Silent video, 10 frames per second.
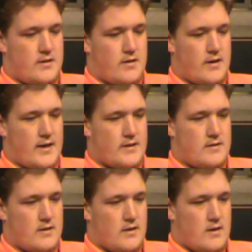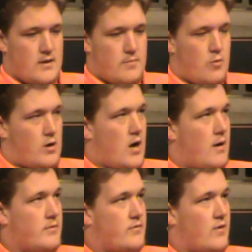You know, I guess more
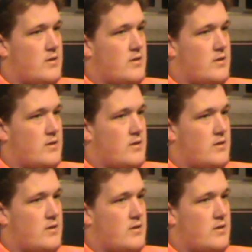calm as far